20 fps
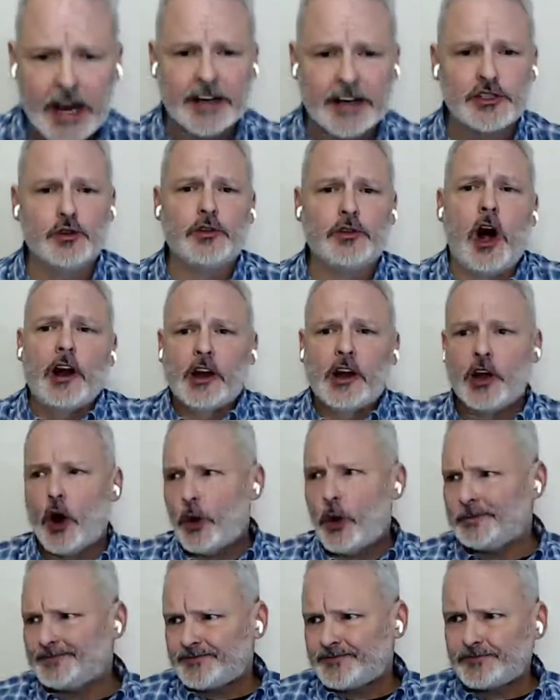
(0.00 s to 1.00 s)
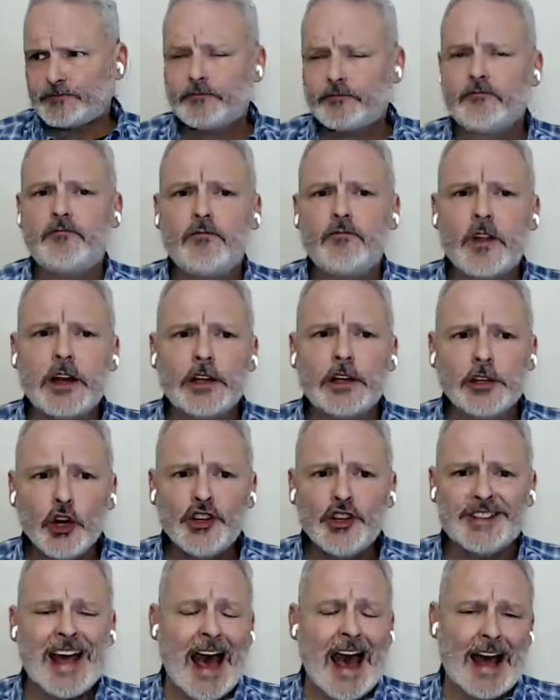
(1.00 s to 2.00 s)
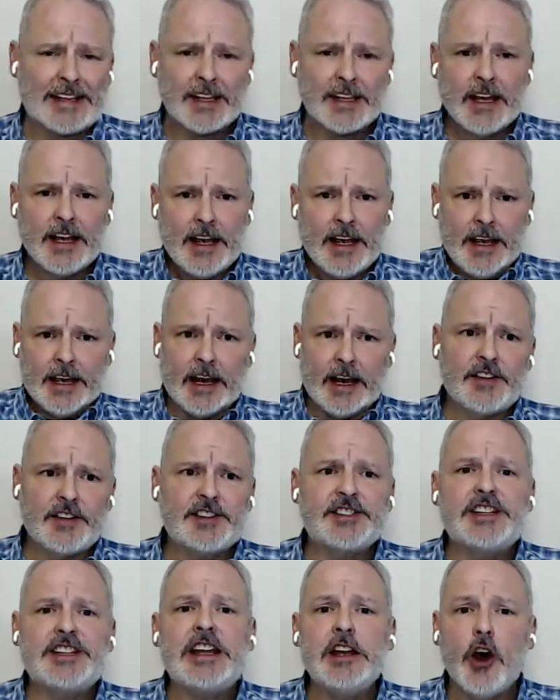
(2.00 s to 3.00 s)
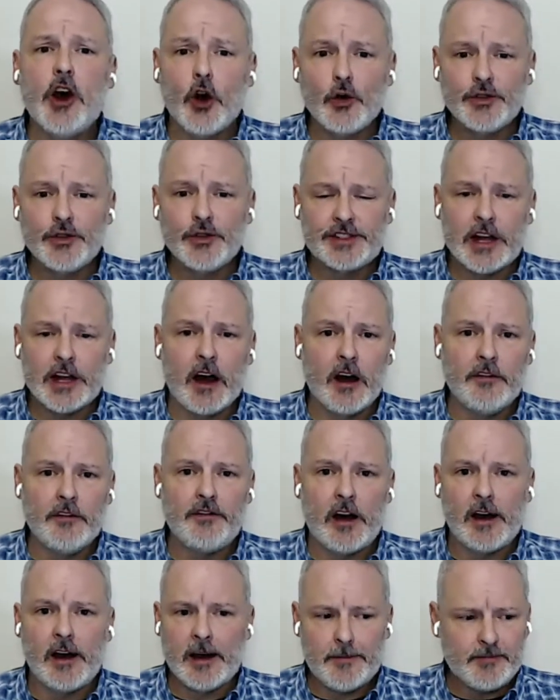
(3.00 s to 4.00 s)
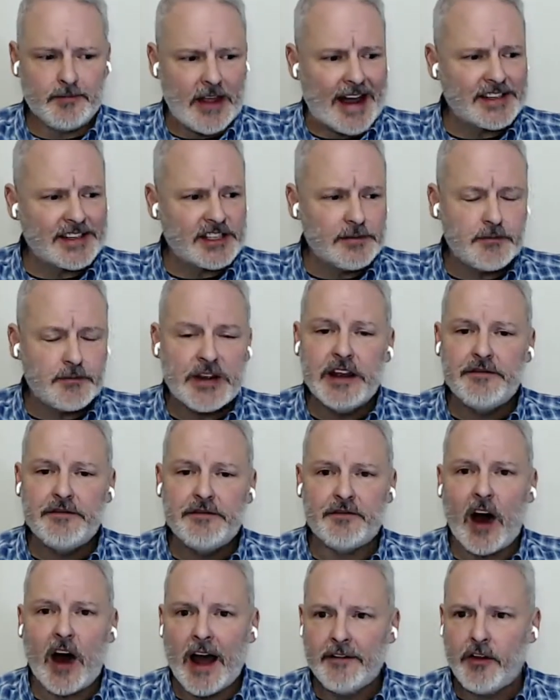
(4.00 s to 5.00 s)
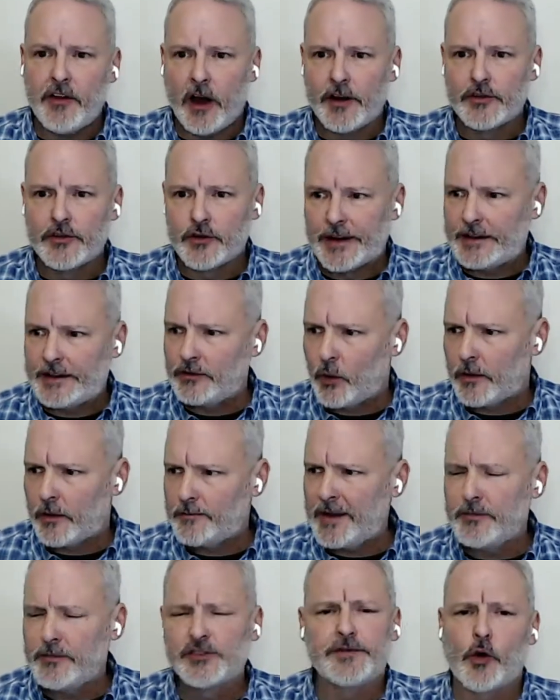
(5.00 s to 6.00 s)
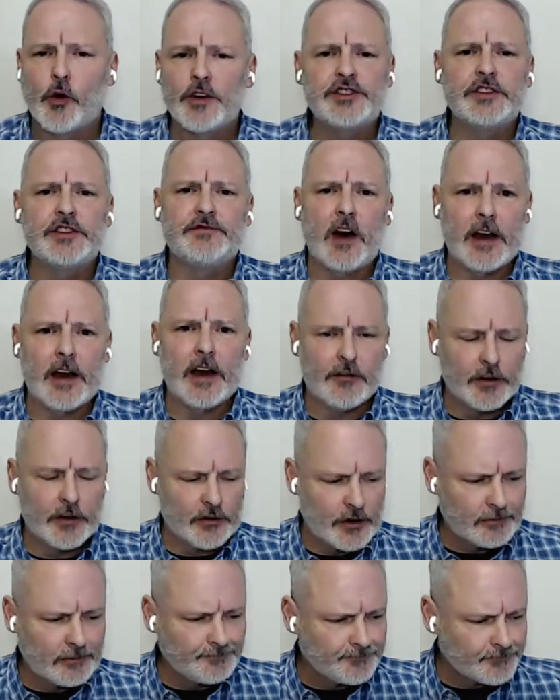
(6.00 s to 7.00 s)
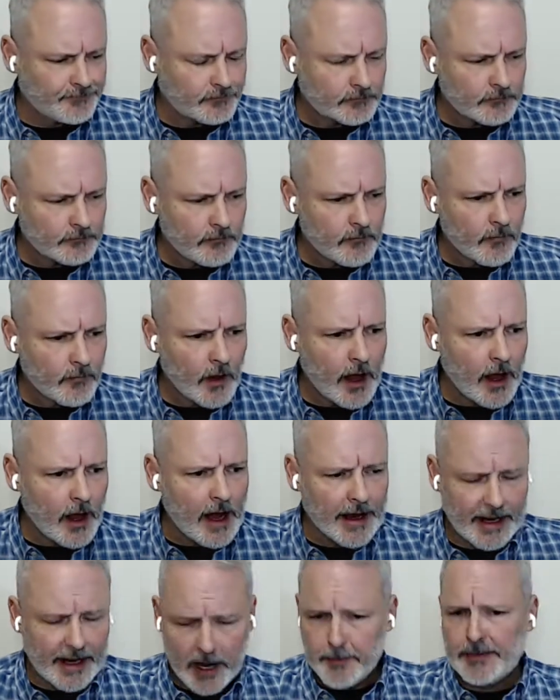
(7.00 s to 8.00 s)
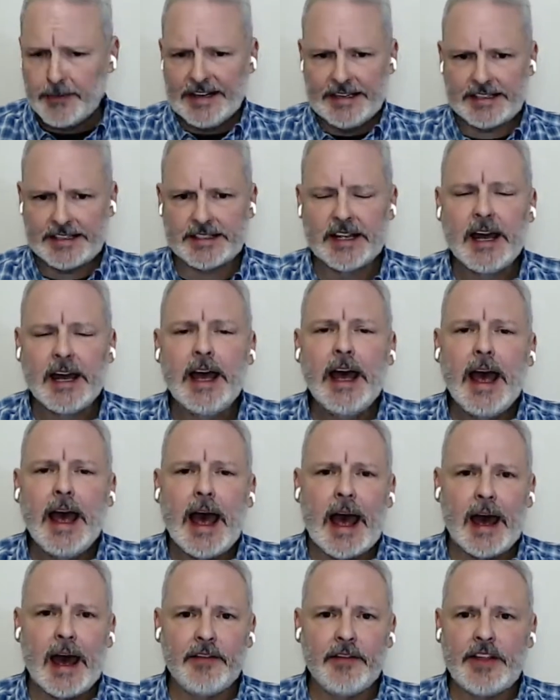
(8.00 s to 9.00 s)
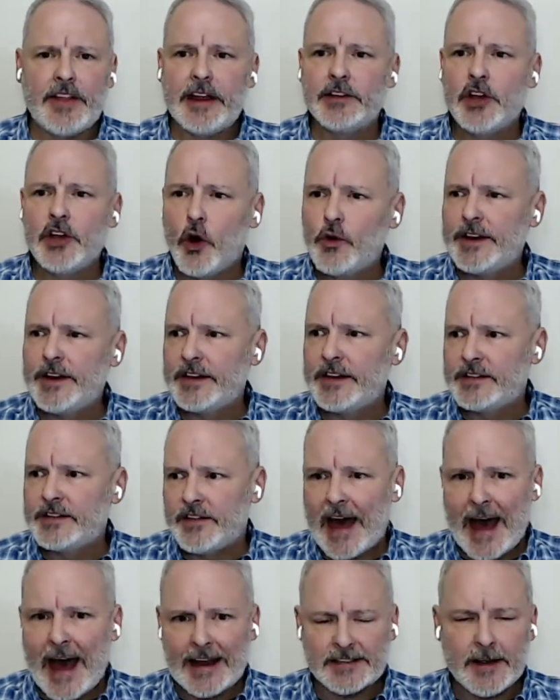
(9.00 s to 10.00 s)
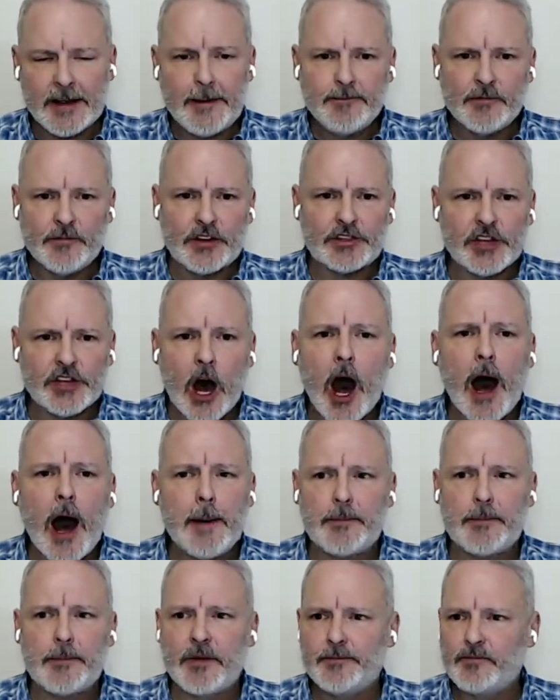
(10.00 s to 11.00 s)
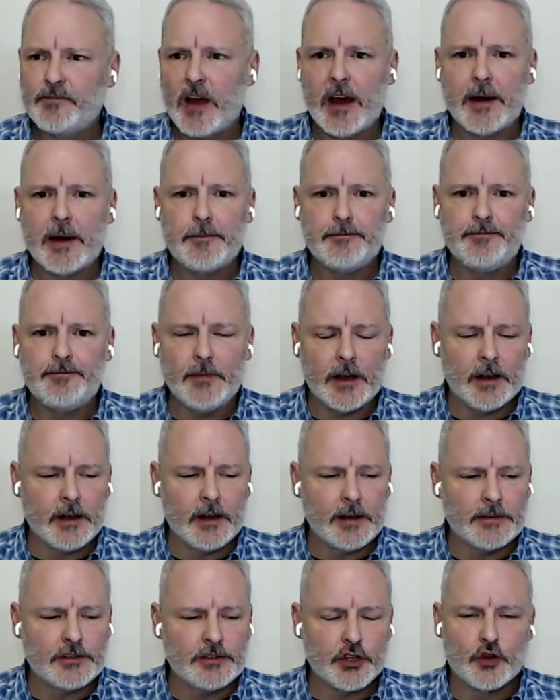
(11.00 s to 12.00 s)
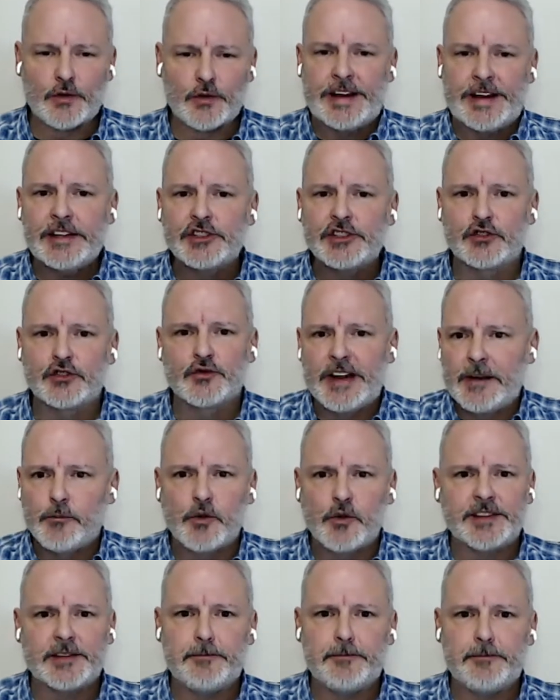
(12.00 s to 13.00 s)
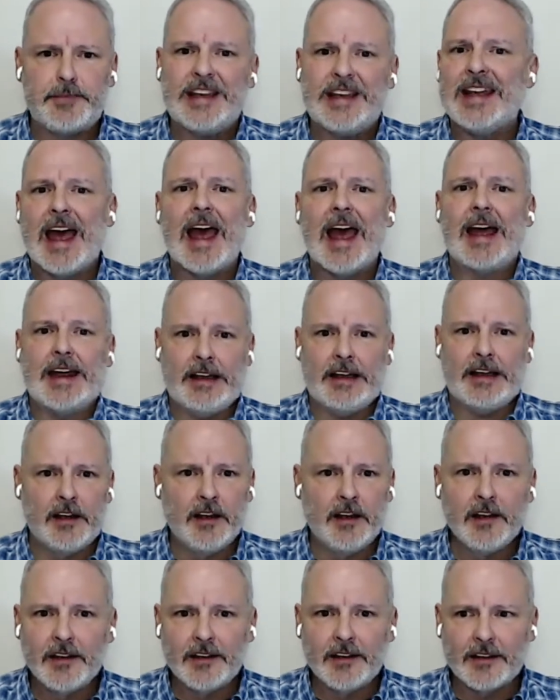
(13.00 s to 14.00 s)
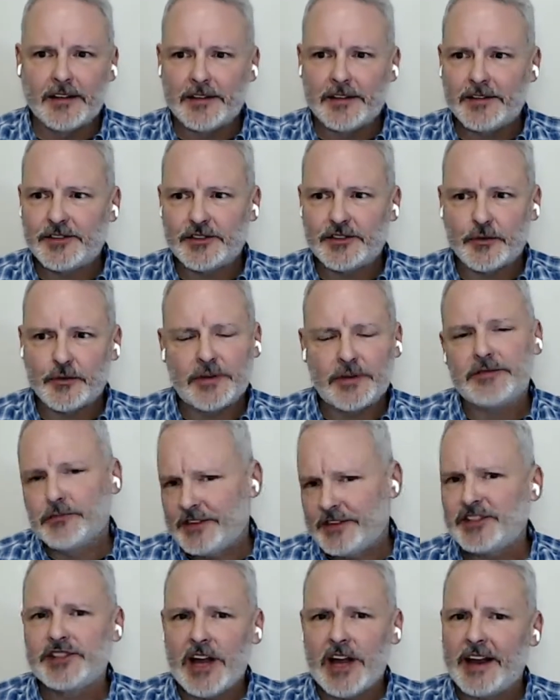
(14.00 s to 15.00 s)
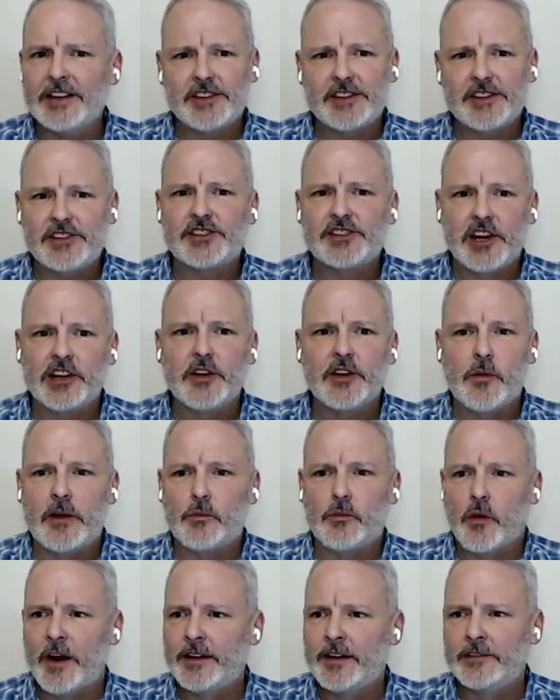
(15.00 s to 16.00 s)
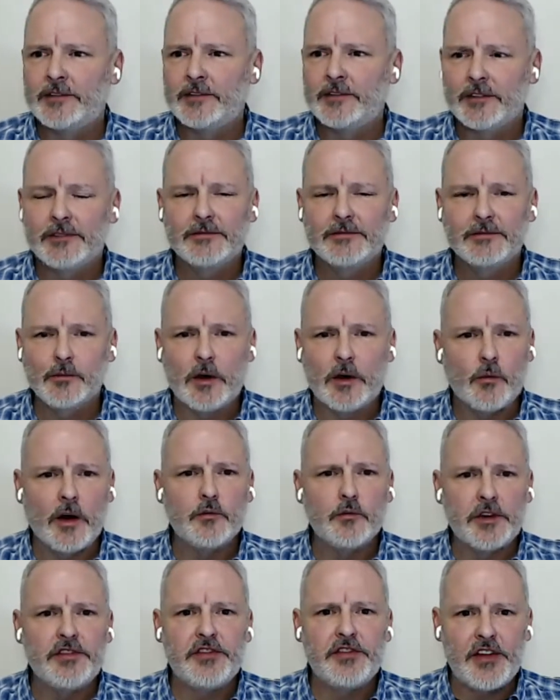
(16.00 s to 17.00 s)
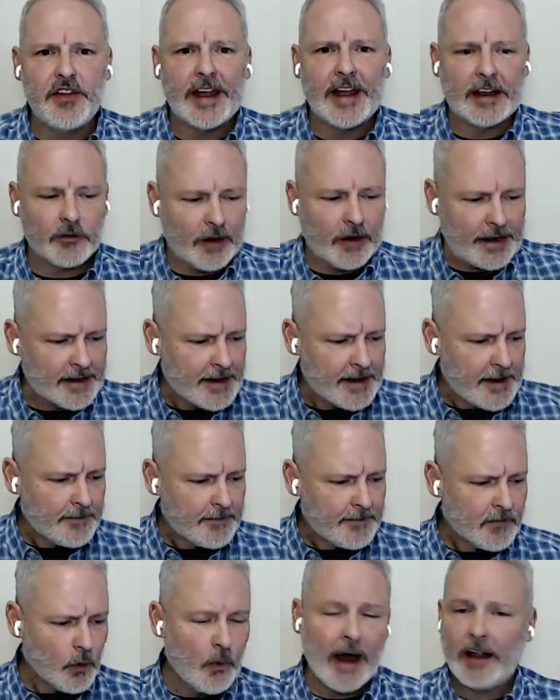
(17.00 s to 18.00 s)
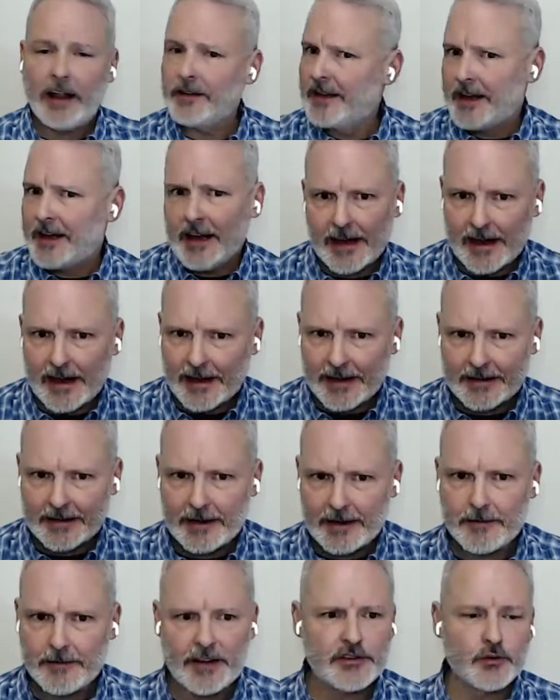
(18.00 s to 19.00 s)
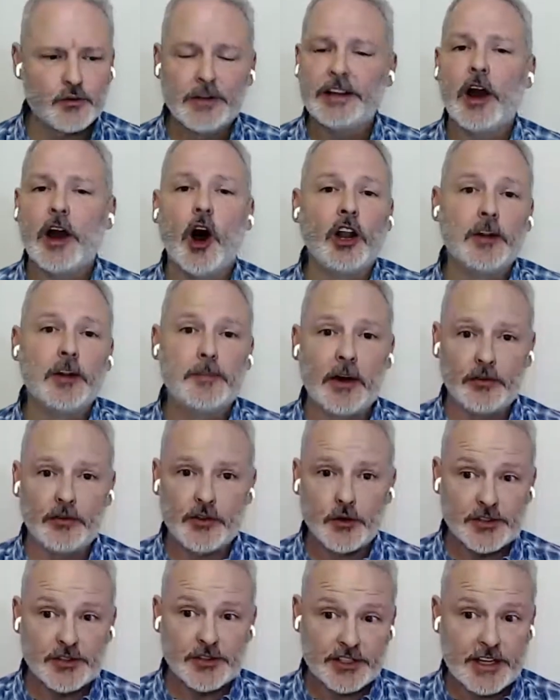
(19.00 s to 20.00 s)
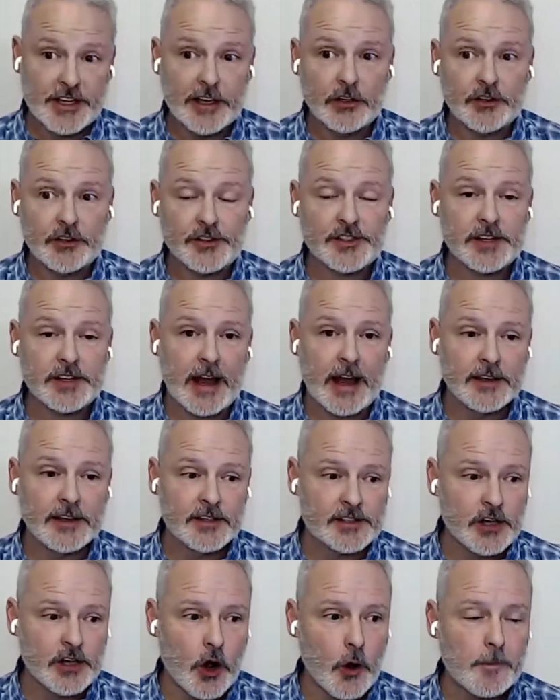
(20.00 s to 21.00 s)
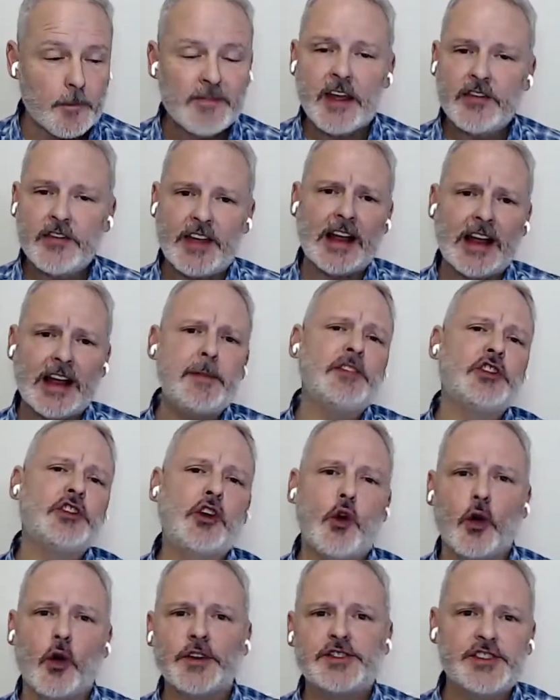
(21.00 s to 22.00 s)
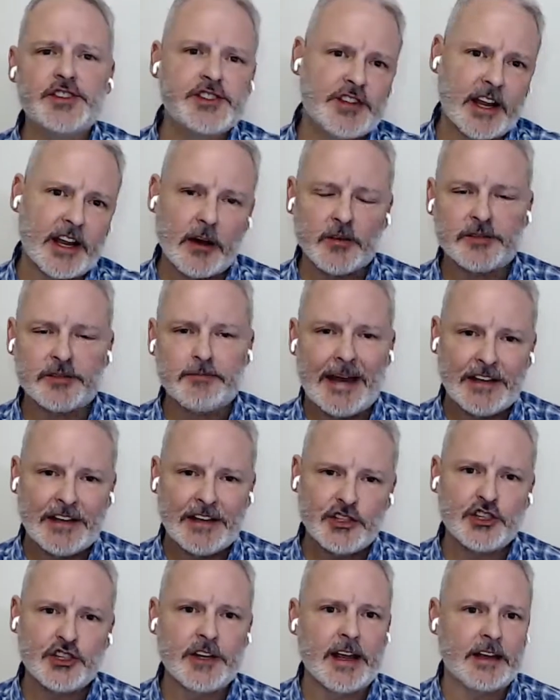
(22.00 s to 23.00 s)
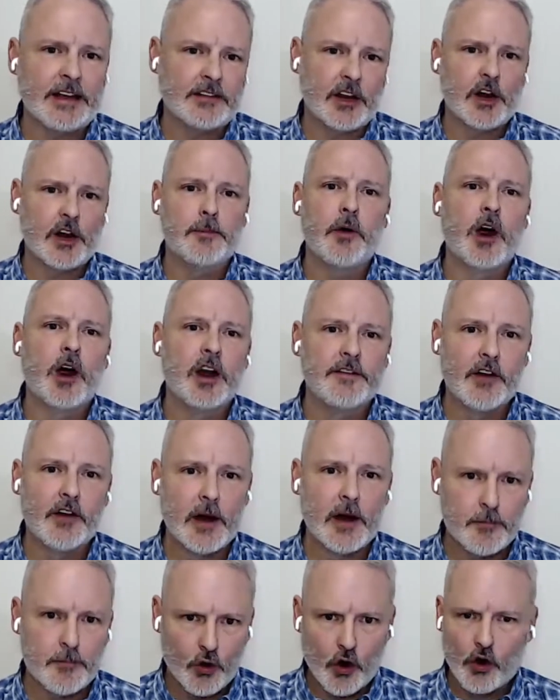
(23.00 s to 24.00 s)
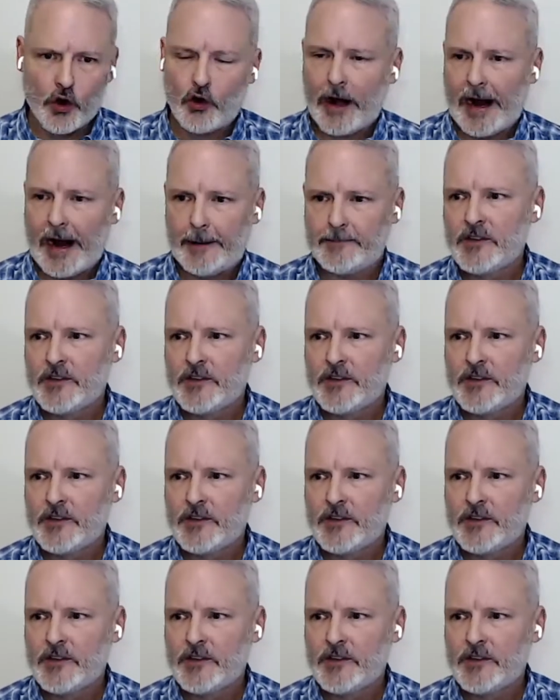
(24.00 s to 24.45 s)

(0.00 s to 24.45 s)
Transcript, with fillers: too long ago looked at uh, the CEOs of um, S&P 500, or maybe it was Fortune 500 uh, companies, and they noted that the top uh, uh, degree stream was a BA, uh, so which is not necessarily what one what one would think, right? Well, uh, it's really all about those skills. And so think about the courses that I was mentioning that are part of our program.